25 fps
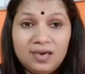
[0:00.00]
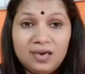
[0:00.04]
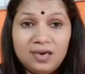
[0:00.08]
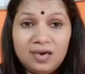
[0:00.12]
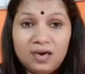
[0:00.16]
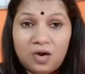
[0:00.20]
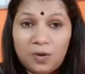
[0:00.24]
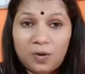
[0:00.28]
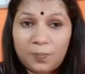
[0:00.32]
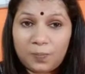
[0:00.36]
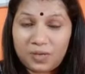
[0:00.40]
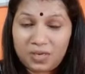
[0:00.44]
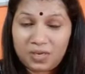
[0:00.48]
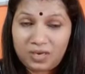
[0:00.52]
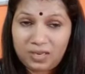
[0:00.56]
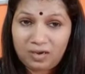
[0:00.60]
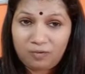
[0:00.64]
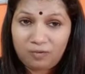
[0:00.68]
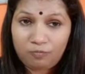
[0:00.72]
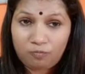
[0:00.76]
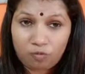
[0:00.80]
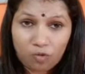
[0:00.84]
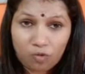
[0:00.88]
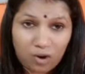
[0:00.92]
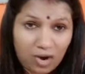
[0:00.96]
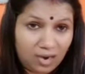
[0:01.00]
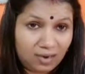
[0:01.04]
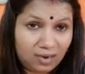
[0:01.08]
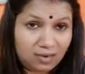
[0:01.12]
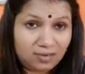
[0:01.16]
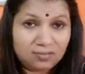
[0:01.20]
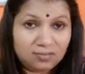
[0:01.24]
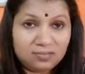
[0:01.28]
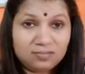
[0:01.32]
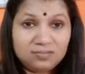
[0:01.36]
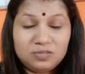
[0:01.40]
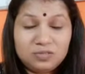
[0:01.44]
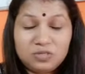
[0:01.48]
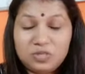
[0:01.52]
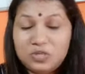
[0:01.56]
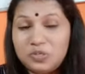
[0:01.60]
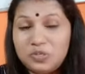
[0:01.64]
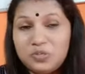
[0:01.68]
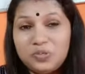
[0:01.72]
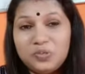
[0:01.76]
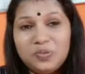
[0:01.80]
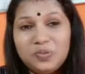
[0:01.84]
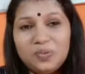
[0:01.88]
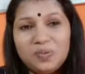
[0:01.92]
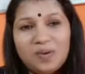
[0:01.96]
opinion 1,
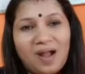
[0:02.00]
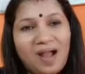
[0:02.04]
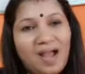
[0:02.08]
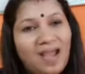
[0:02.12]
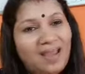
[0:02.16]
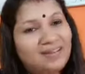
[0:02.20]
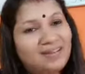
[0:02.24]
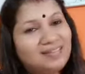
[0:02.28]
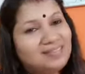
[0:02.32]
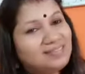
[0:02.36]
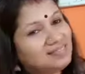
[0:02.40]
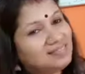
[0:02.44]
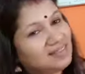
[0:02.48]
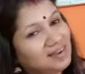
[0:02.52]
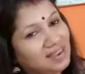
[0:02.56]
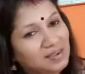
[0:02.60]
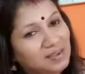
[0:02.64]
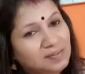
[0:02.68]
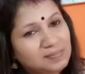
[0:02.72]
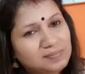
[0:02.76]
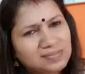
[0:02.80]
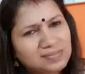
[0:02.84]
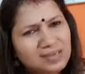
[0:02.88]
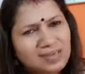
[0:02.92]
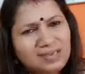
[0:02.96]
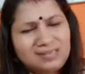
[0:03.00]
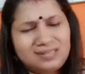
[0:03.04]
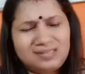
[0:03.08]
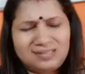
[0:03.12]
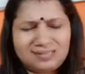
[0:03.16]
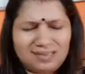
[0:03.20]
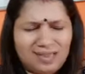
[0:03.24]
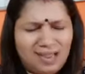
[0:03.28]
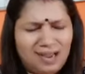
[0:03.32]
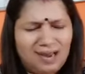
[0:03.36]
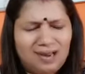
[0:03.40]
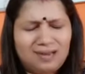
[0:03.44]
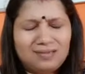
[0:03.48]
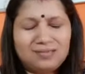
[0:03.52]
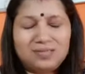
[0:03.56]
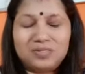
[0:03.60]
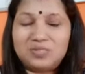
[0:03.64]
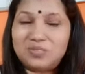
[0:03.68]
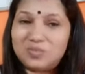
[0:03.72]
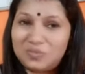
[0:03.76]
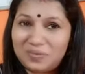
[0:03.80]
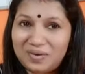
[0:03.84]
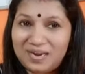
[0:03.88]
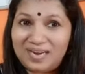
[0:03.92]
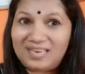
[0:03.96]
2, and 3. Okay, still
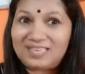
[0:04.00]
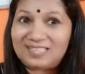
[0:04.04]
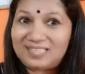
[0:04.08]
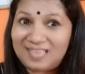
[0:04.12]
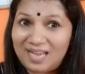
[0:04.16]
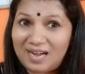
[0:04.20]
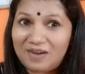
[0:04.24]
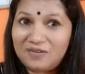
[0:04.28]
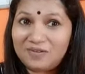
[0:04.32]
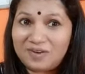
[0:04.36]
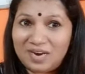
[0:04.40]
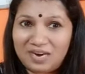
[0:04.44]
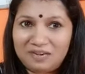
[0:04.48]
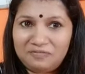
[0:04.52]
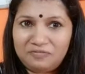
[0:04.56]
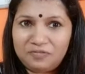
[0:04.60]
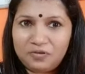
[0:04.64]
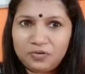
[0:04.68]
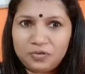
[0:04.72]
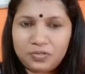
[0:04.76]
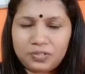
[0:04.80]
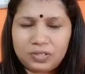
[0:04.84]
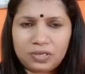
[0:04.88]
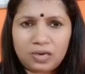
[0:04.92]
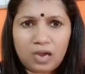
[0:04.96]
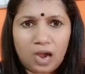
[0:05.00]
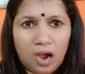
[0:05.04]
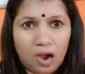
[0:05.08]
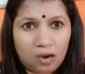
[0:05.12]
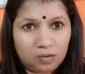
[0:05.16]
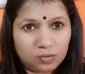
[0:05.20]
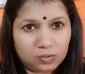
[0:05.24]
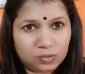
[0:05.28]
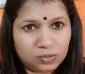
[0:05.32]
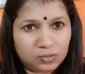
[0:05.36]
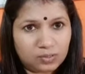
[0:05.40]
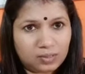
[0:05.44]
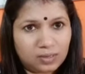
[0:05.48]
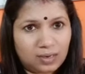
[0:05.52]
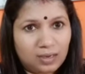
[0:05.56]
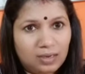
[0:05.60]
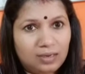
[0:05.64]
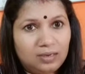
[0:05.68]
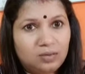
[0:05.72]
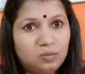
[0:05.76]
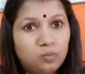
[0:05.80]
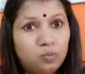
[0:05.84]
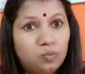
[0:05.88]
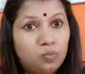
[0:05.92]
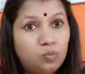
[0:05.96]
students have confusion how to
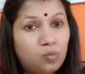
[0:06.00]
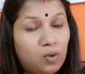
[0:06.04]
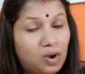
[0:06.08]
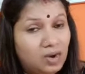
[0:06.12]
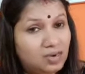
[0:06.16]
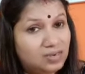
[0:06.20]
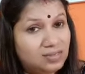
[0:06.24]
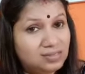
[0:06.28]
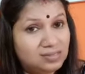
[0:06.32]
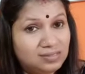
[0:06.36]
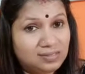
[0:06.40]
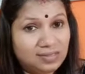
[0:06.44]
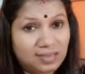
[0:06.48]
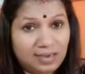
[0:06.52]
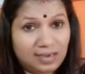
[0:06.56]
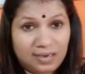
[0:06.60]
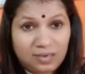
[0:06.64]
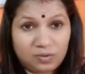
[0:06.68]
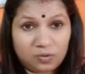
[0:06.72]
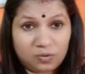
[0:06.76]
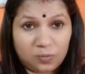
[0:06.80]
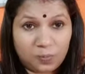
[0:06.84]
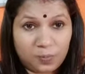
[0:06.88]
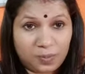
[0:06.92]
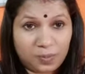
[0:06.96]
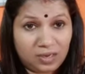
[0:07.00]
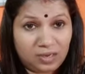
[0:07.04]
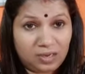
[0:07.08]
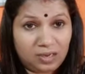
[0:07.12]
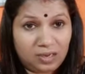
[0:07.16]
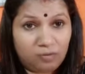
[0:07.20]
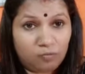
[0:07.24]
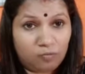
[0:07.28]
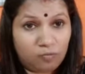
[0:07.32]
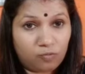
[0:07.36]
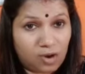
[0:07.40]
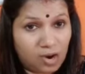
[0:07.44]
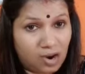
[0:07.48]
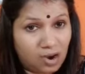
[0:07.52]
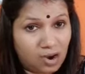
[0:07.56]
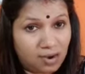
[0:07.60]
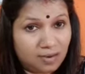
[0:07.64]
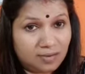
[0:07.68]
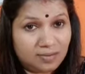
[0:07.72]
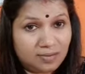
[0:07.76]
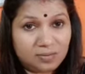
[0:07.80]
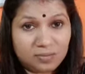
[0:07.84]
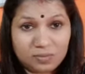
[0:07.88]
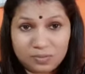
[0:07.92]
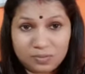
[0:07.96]
write one side, opinion
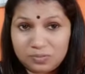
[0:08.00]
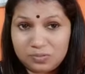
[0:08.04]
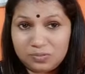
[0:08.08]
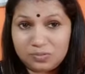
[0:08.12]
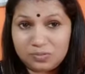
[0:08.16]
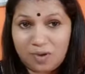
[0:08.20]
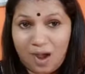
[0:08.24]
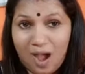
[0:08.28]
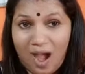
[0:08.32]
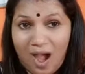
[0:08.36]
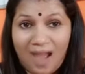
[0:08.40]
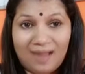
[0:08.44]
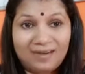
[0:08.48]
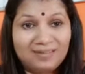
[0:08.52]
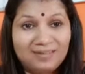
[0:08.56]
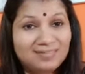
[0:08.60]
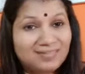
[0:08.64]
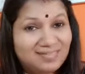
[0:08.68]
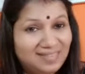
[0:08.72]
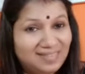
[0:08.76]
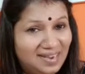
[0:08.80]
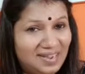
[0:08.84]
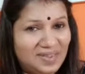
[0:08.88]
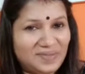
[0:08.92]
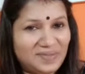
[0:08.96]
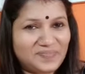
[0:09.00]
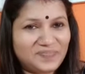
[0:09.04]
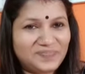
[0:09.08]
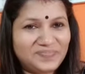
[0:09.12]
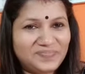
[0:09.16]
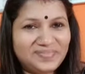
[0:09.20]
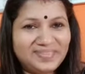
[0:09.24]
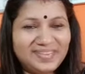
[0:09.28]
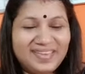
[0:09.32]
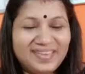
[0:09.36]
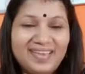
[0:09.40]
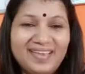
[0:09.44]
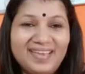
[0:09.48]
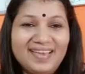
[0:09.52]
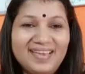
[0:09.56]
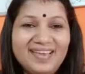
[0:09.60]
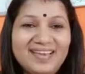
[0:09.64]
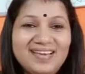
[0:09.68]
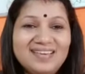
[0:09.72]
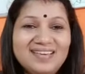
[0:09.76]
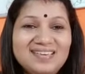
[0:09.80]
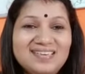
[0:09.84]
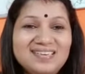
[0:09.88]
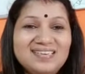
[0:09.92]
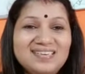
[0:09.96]
1, 2, and 3. Okay,
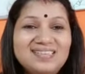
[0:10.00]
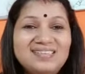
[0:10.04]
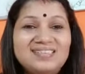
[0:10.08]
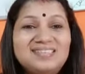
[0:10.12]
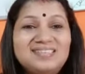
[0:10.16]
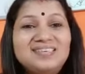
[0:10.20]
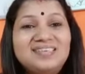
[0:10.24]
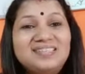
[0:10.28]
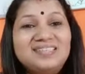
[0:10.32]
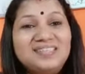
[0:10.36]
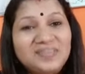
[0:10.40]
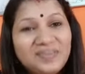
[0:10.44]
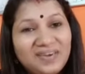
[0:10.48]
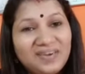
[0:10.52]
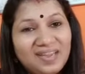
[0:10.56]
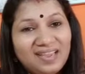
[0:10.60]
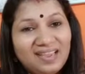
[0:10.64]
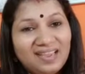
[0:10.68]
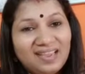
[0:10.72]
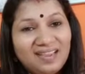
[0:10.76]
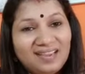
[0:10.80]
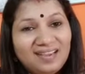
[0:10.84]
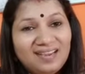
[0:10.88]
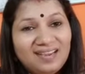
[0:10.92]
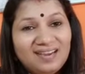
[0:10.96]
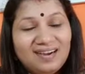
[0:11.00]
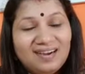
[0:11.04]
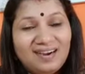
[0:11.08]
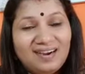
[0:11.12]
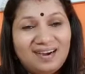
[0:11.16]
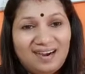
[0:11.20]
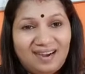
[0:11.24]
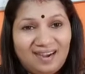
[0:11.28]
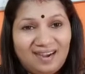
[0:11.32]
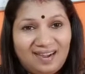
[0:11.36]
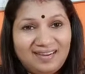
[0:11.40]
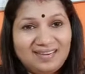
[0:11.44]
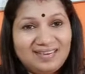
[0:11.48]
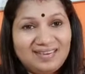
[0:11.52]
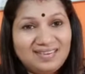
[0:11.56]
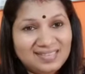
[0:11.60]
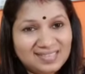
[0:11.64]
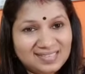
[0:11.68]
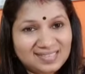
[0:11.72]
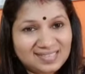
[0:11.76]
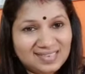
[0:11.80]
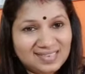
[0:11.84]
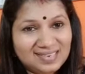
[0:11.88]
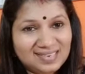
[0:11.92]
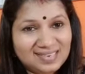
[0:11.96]
so today I
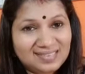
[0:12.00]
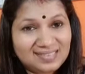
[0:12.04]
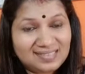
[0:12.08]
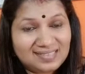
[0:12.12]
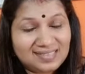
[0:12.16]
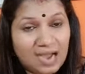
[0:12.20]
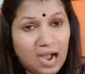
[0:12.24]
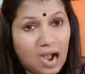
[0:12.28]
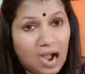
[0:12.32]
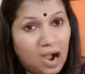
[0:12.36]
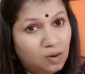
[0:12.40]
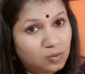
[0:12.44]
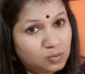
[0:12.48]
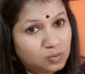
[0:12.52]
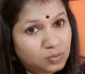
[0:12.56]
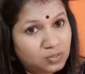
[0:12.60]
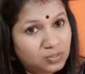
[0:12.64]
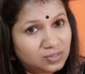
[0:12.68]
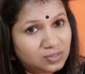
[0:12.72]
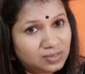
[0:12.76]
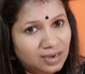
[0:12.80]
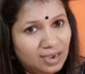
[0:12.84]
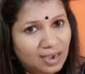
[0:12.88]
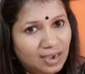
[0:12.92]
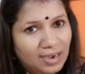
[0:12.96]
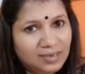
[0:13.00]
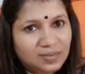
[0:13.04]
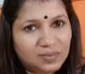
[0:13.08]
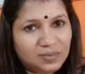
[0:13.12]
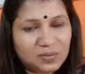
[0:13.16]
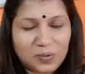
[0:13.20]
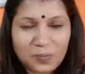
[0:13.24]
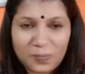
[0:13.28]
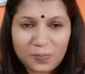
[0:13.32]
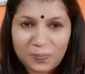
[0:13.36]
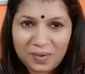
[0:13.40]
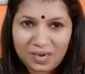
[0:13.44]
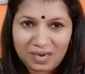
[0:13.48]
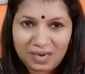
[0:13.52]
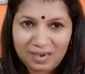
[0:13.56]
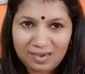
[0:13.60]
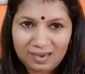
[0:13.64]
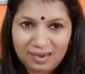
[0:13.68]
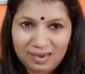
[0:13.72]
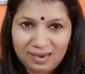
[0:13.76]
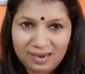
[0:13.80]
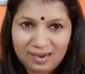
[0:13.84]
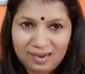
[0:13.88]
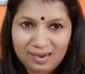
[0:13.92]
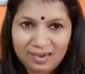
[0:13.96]
discuss how to write
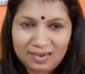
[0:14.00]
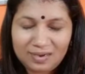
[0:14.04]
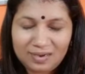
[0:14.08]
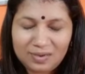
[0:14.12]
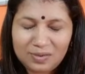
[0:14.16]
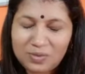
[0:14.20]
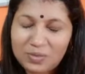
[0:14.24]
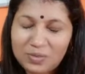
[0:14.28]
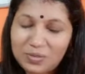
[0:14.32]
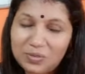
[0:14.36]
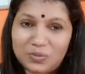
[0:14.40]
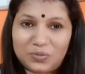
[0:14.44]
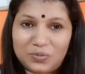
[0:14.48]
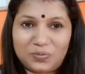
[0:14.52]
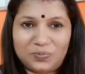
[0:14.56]
opinion 2.